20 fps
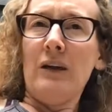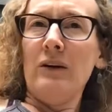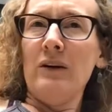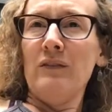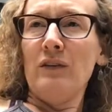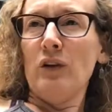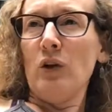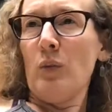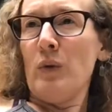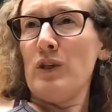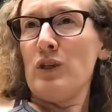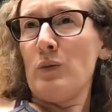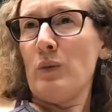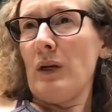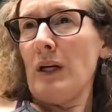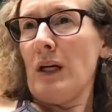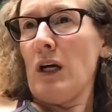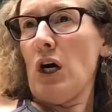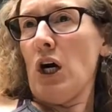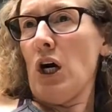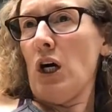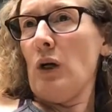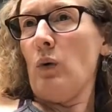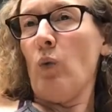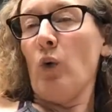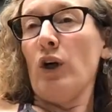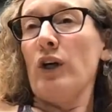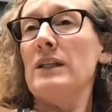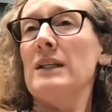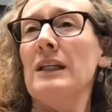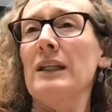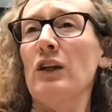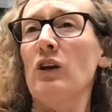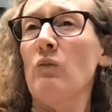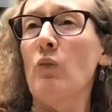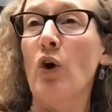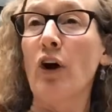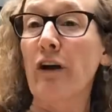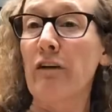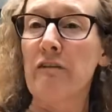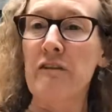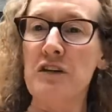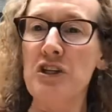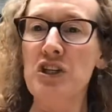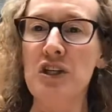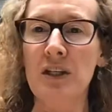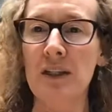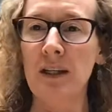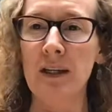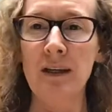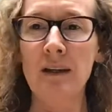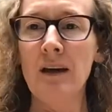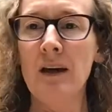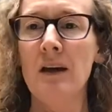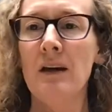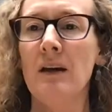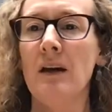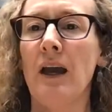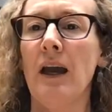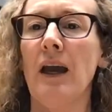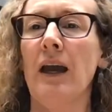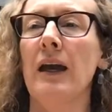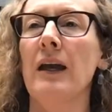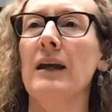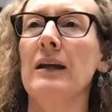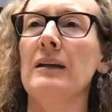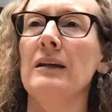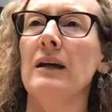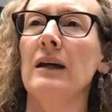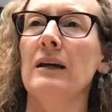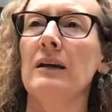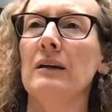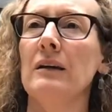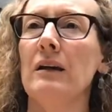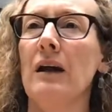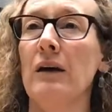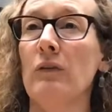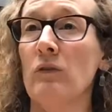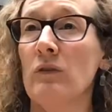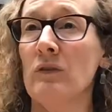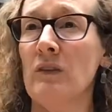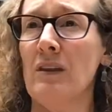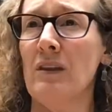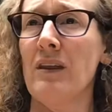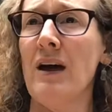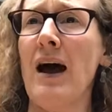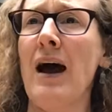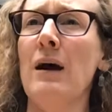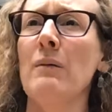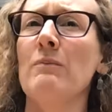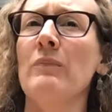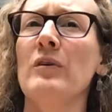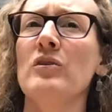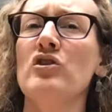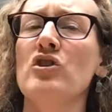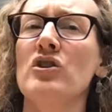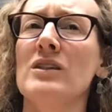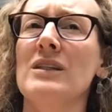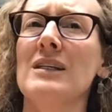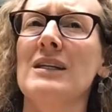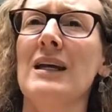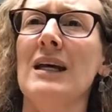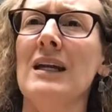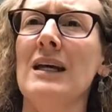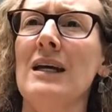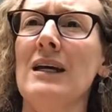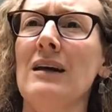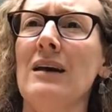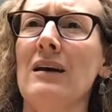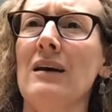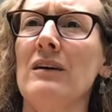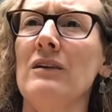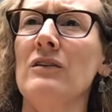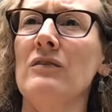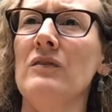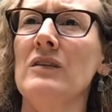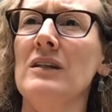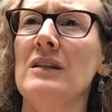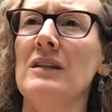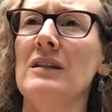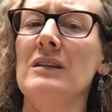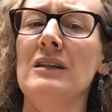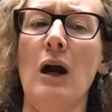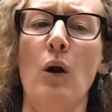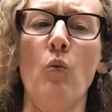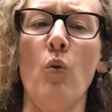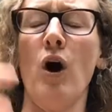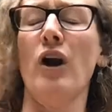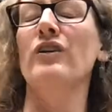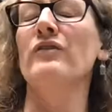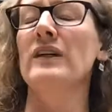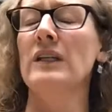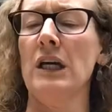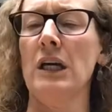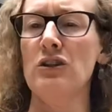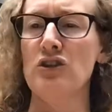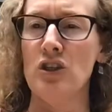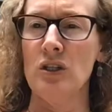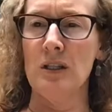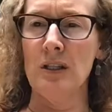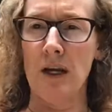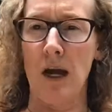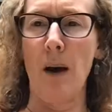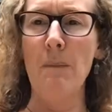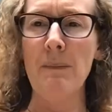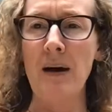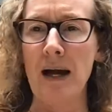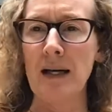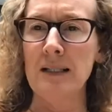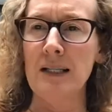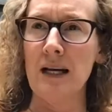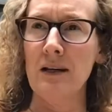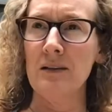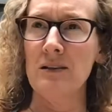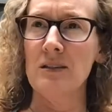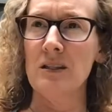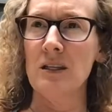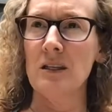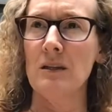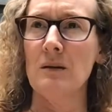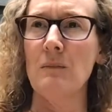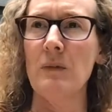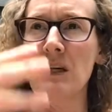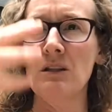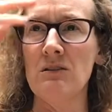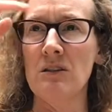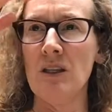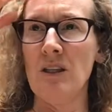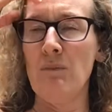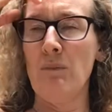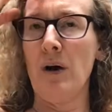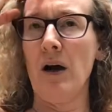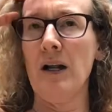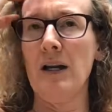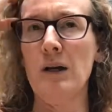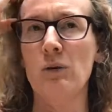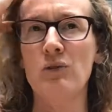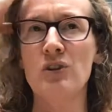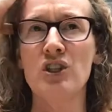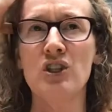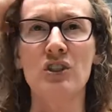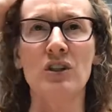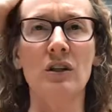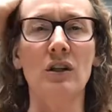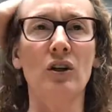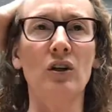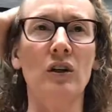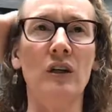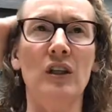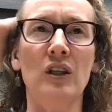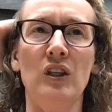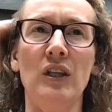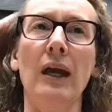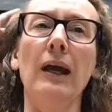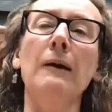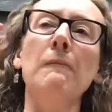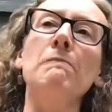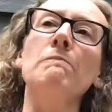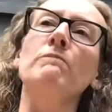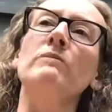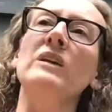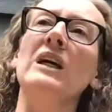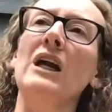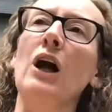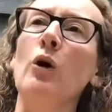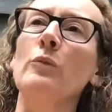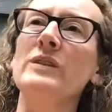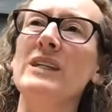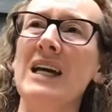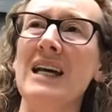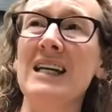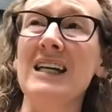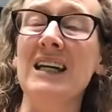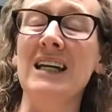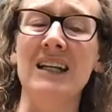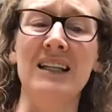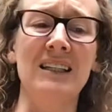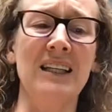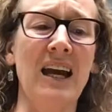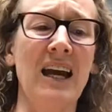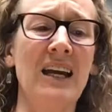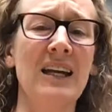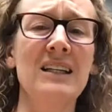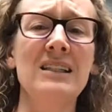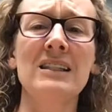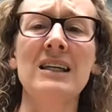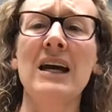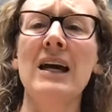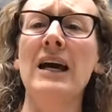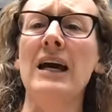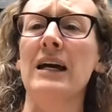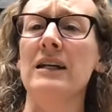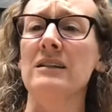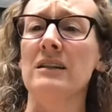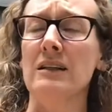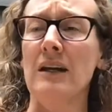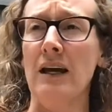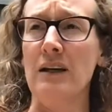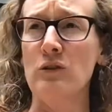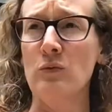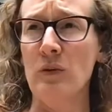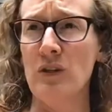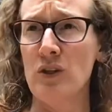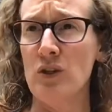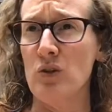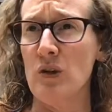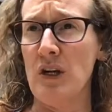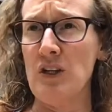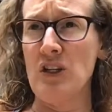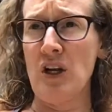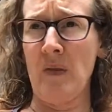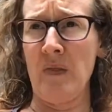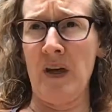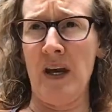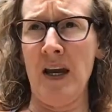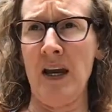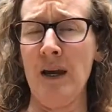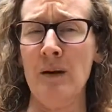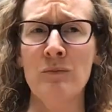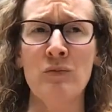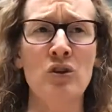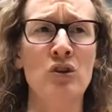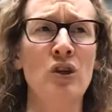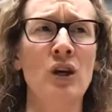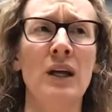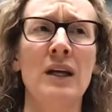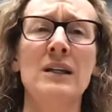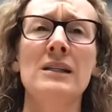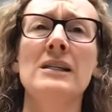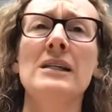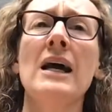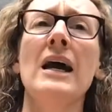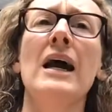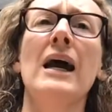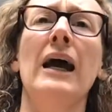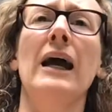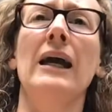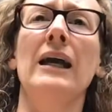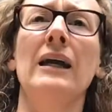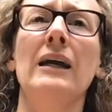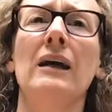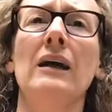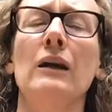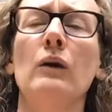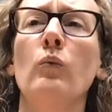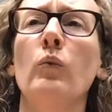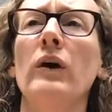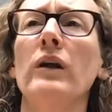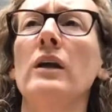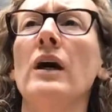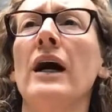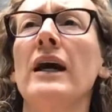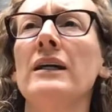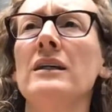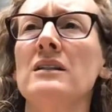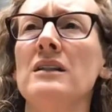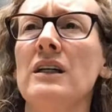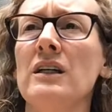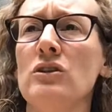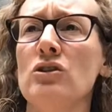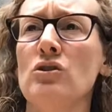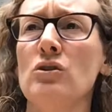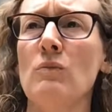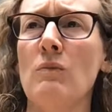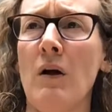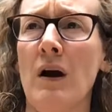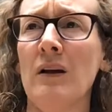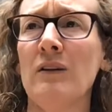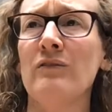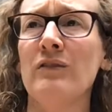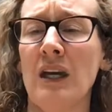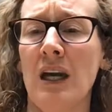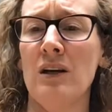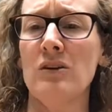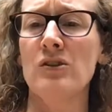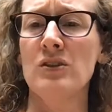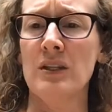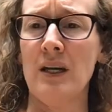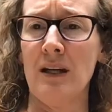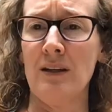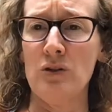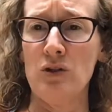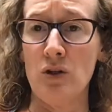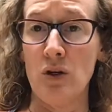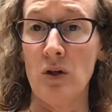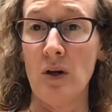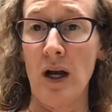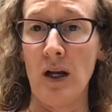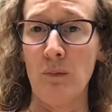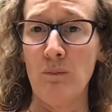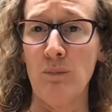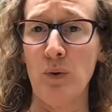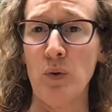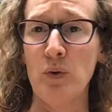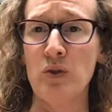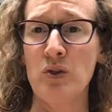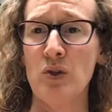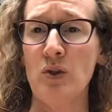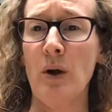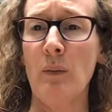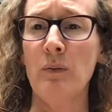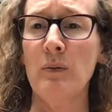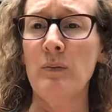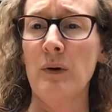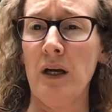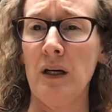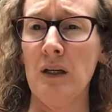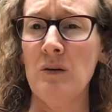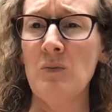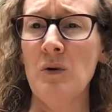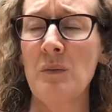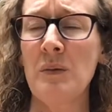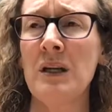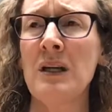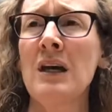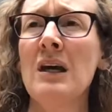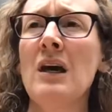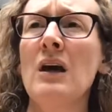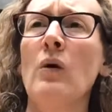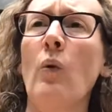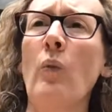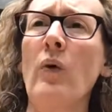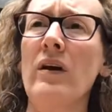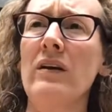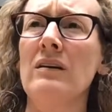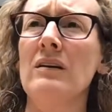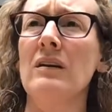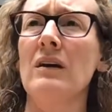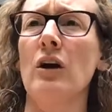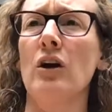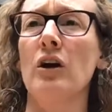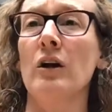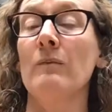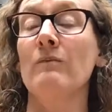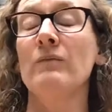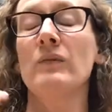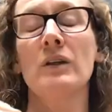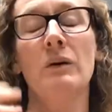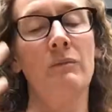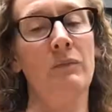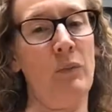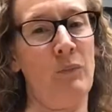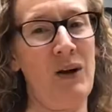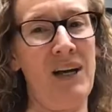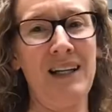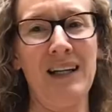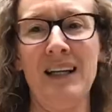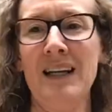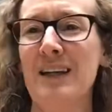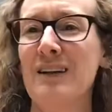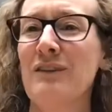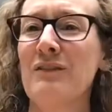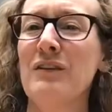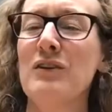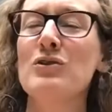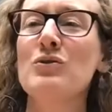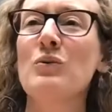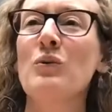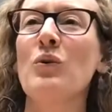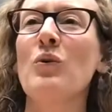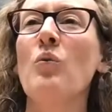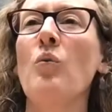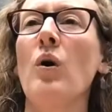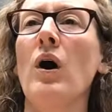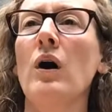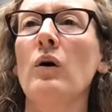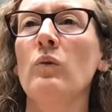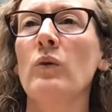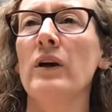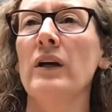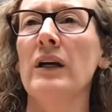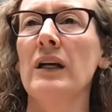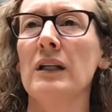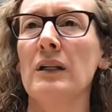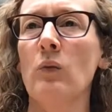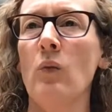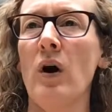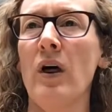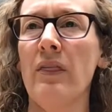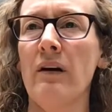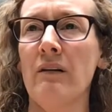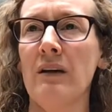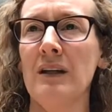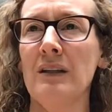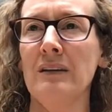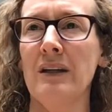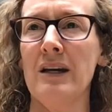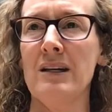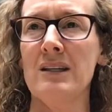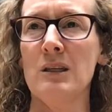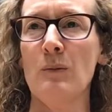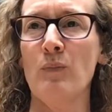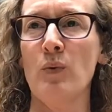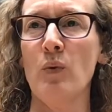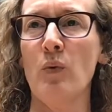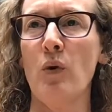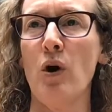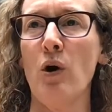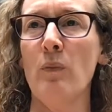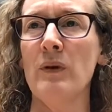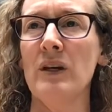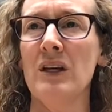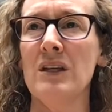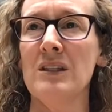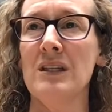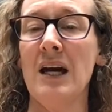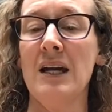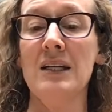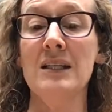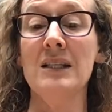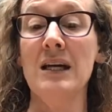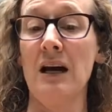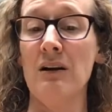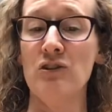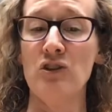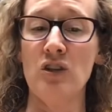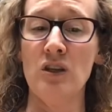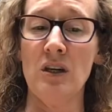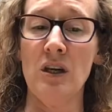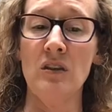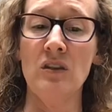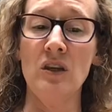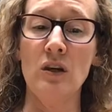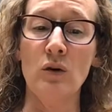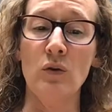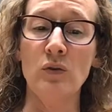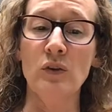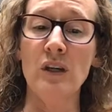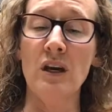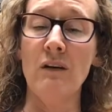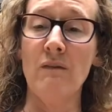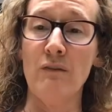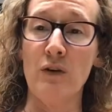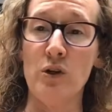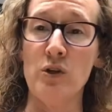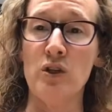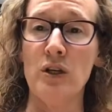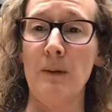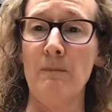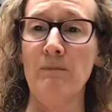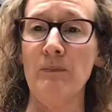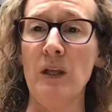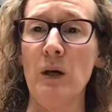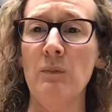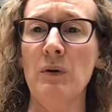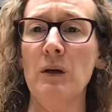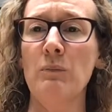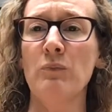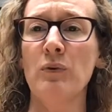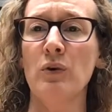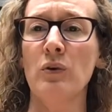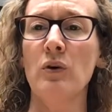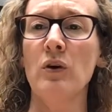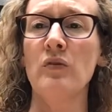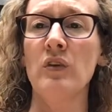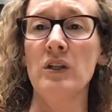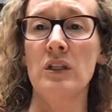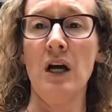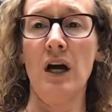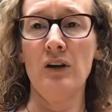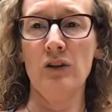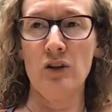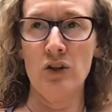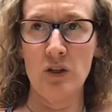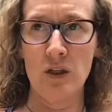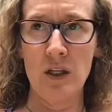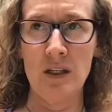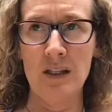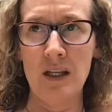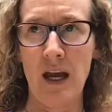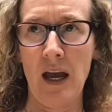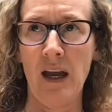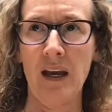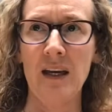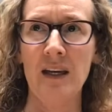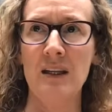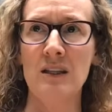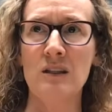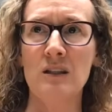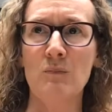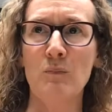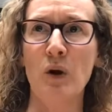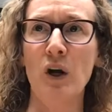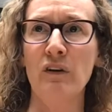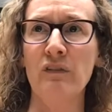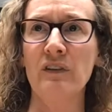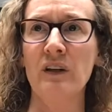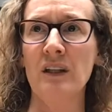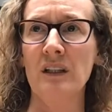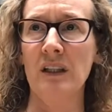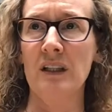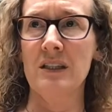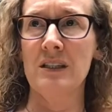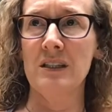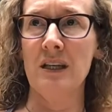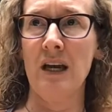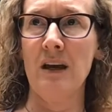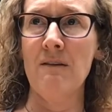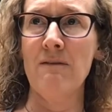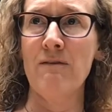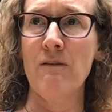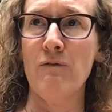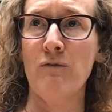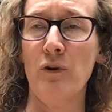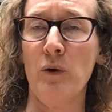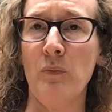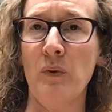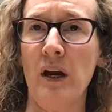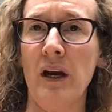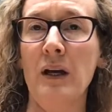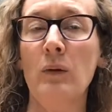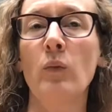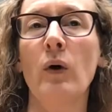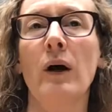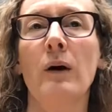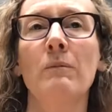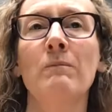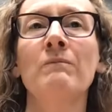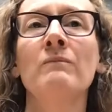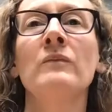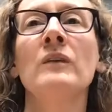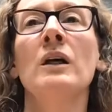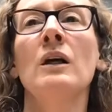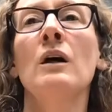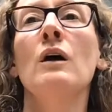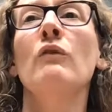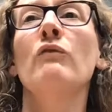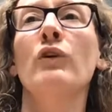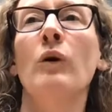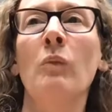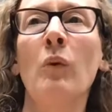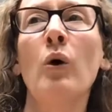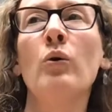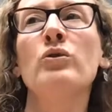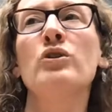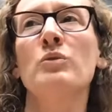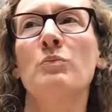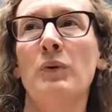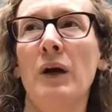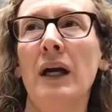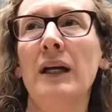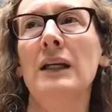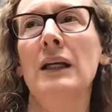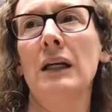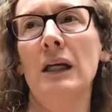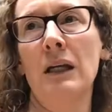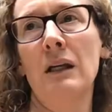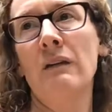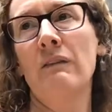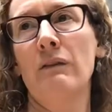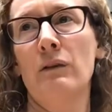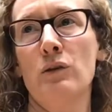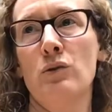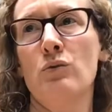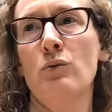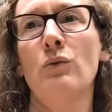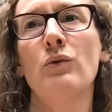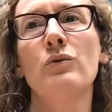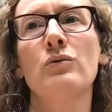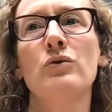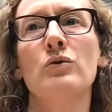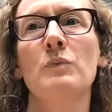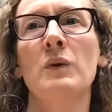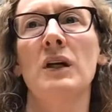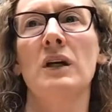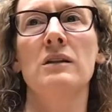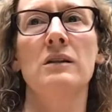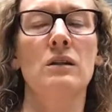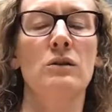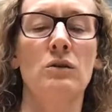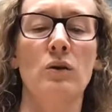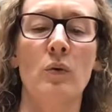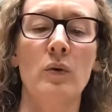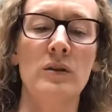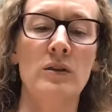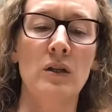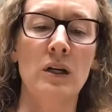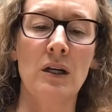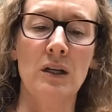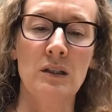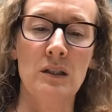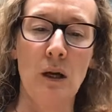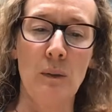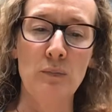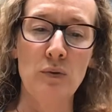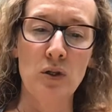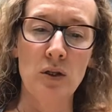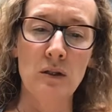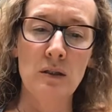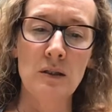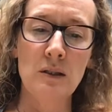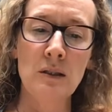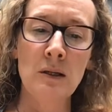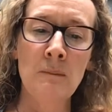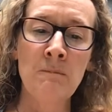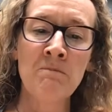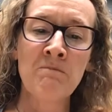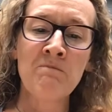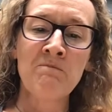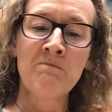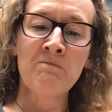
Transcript: I don't even know what you want to call it, works a little more efficiently. And not only that, but just getting that water retention to come back down into the body, which is a good thing. It helps aching legs. It's a nice way to stretch out the hamstrings. And when I teach you modifications, I can show you how to bolster up a pregnant woman or a pregnant individual while they're in legs up a wall, because that is actually the only inversion that the doctors say is perfectly safe for most pregnant individuals, because there's always the exceptions.